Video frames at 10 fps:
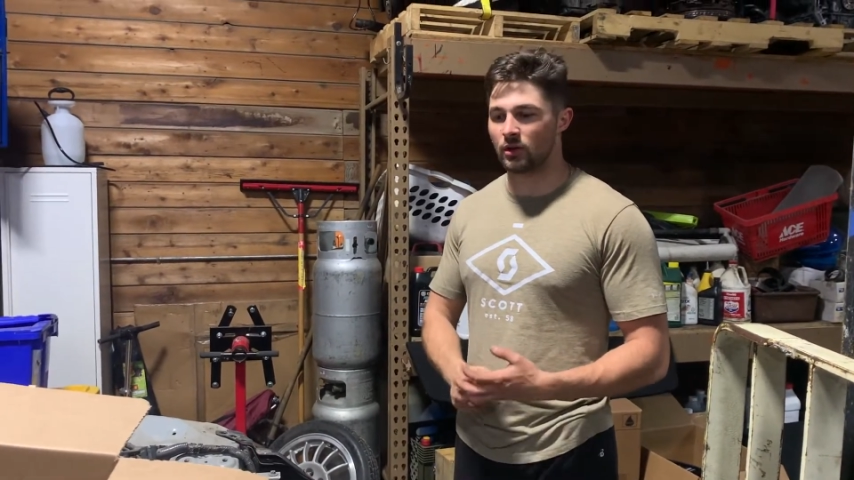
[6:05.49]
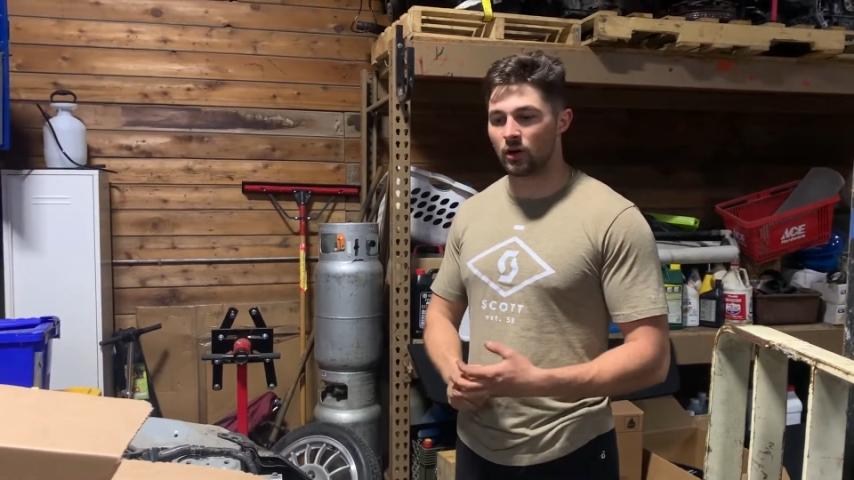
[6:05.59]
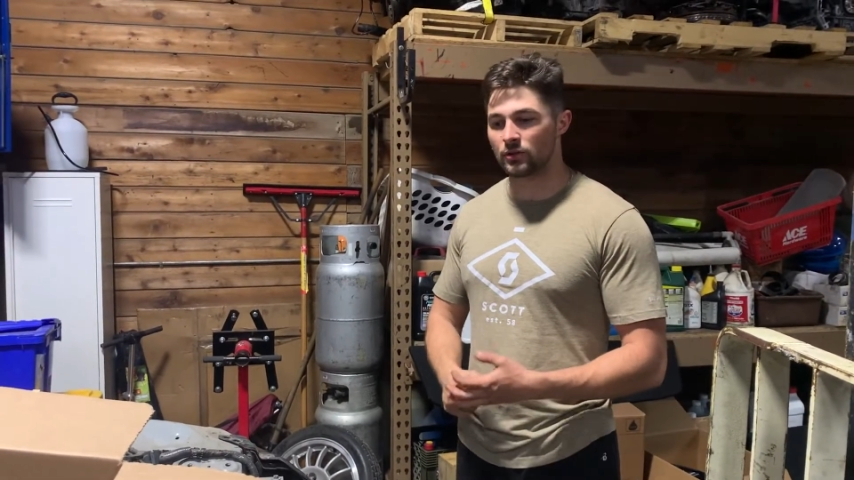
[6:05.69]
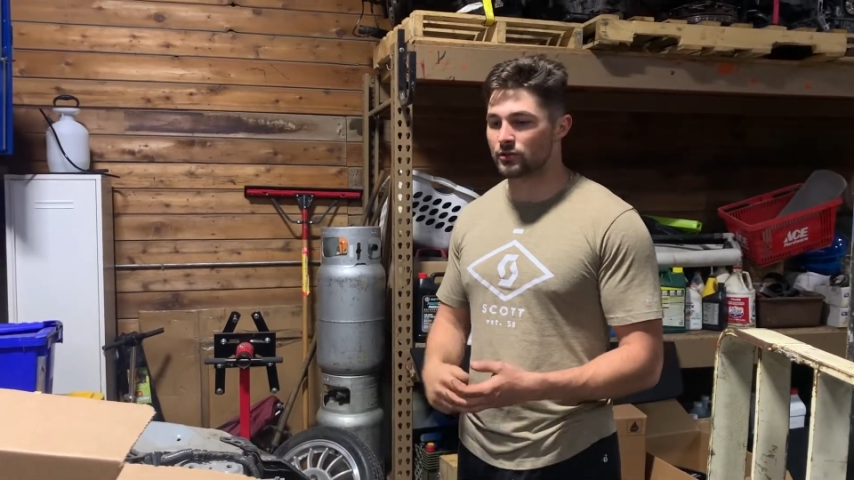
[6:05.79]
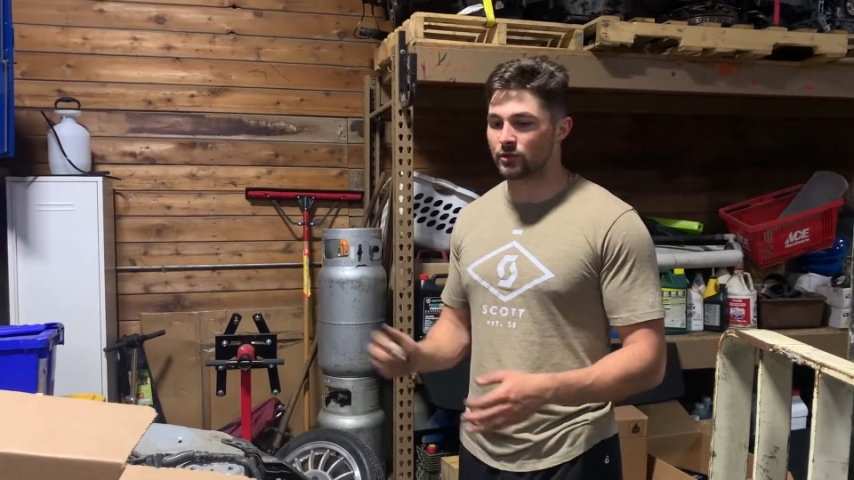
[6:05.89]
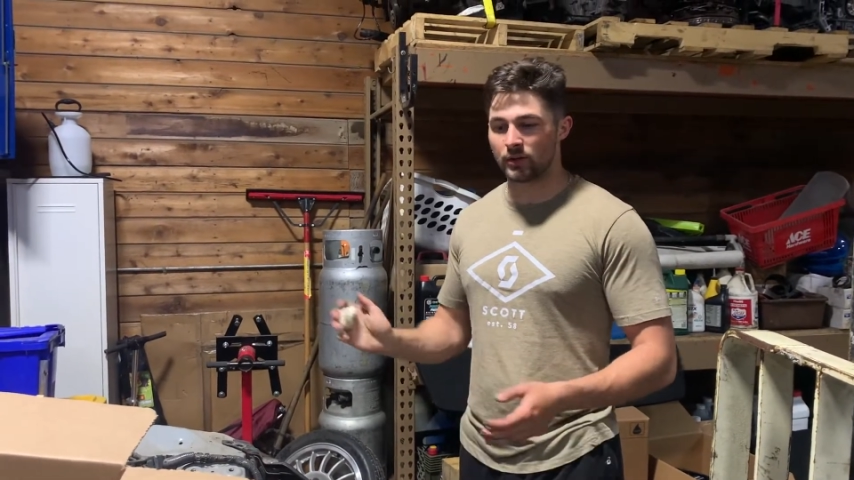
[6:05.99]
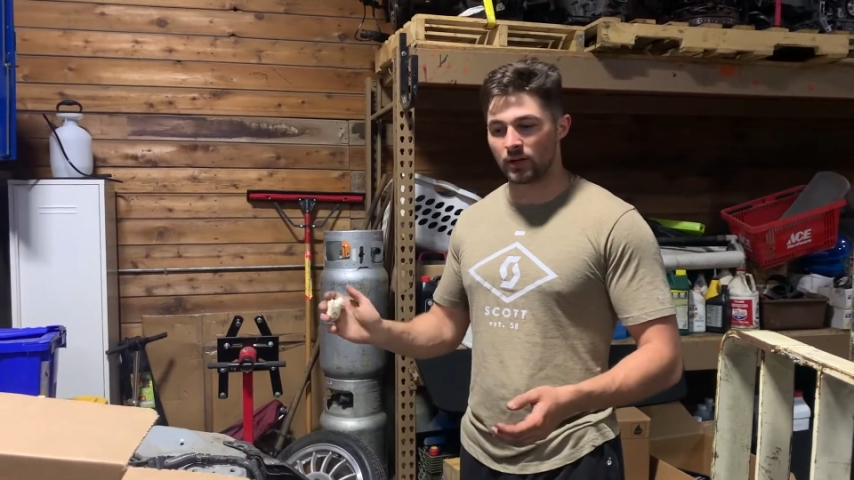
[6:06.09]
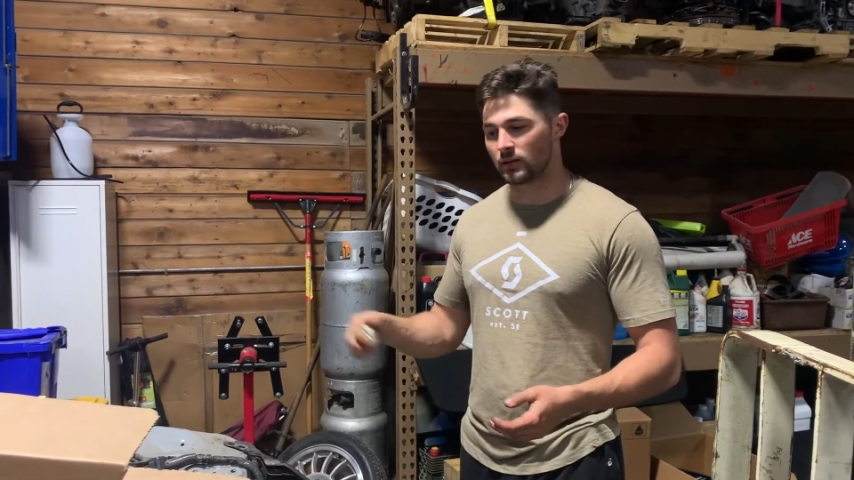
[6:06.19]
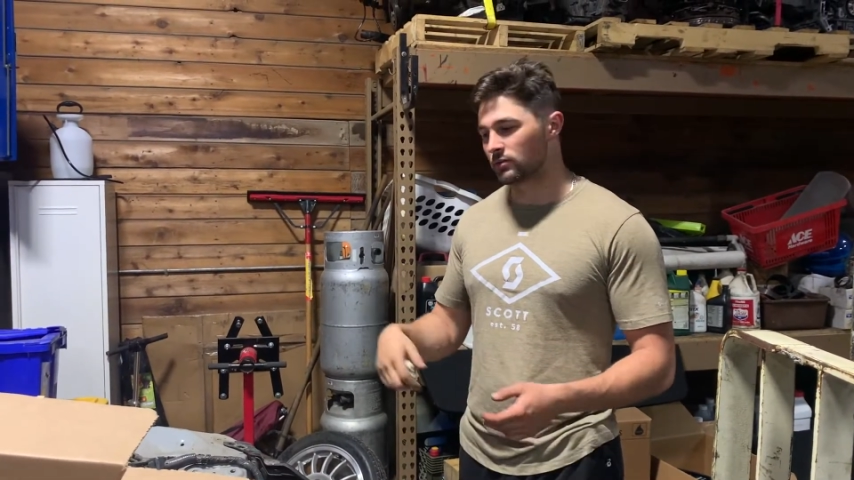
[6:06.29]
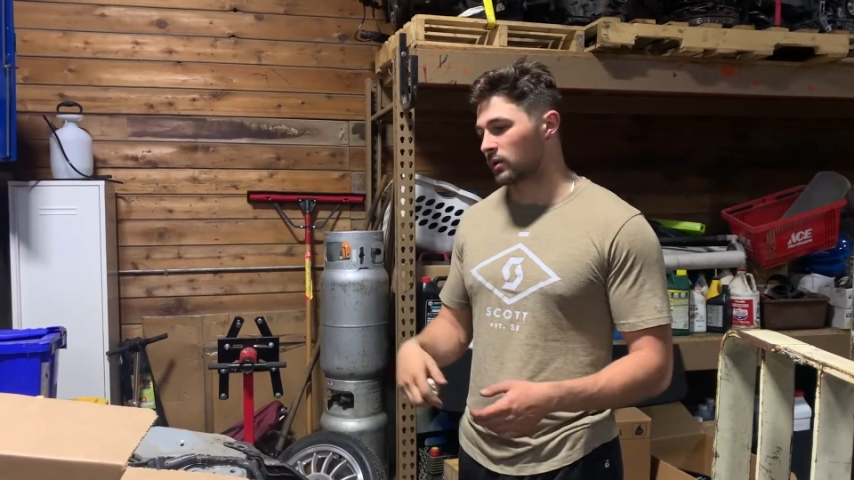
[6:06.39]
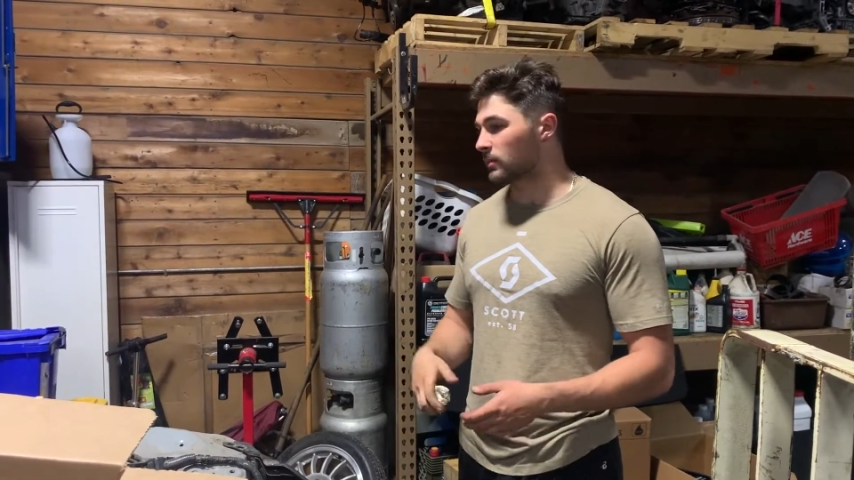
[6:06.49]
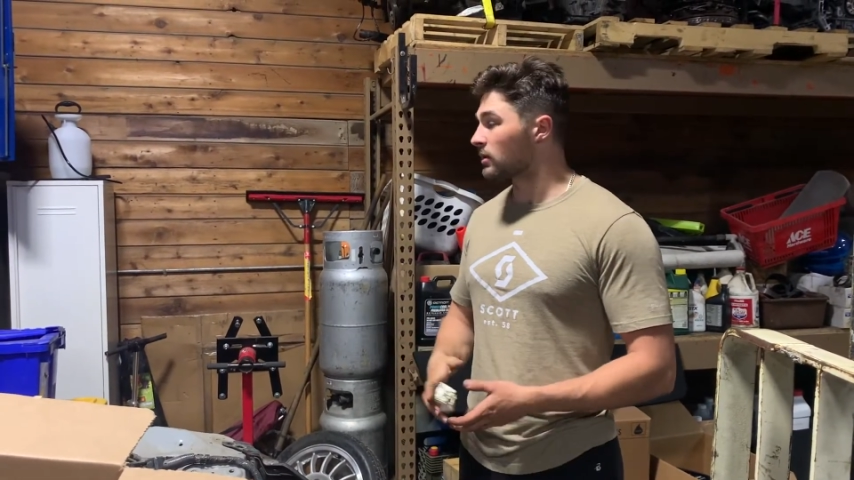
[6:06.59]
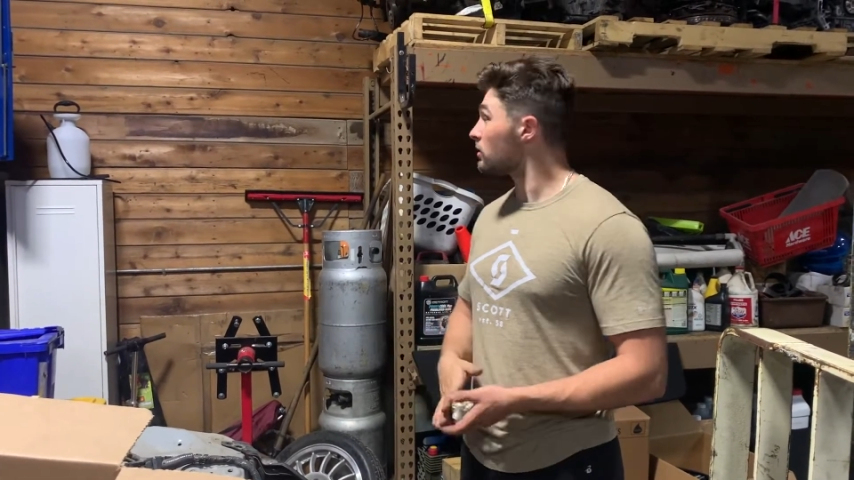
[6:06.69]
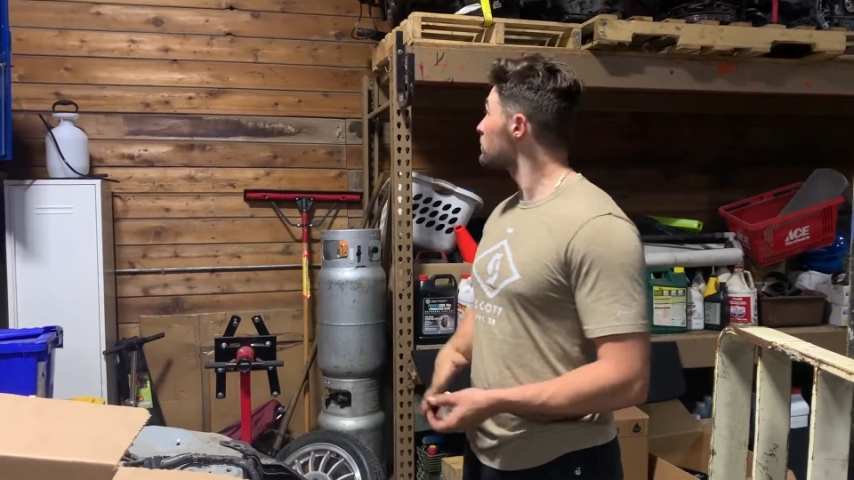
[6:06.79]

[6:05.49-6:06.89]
oh, just do an LS swap, oh,